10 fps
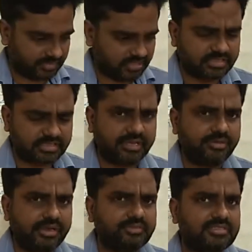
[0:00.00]
Yes, can
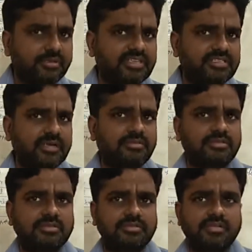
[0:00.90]
you name some
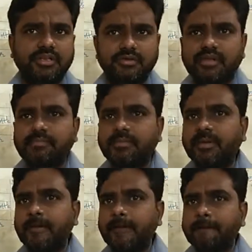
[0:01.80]
examples? Can you
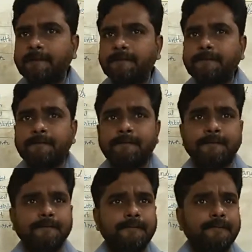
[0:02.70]

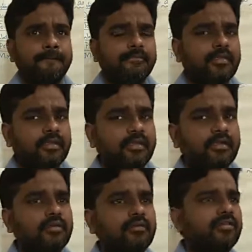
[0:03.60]
name?
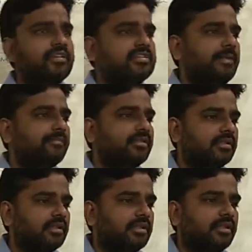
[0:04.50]
For example,
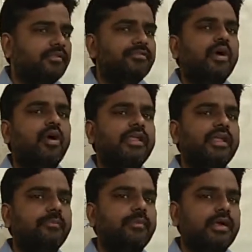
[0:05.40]
if you are
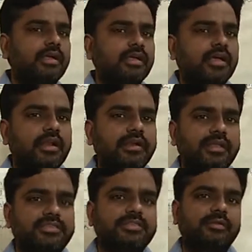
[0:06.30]
holding a book or a
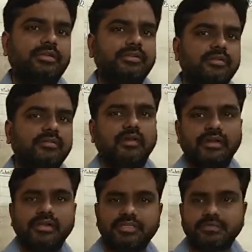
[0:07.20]
textbook, what
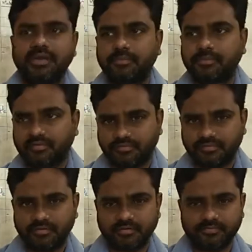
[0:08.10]
it is made up of?
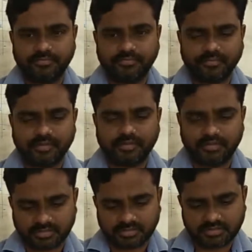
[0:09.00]

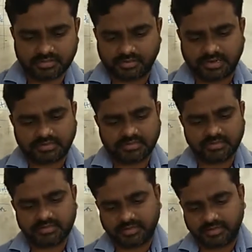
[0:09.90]
Yes, your answer
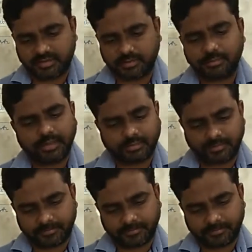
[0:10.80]
is right. Paper.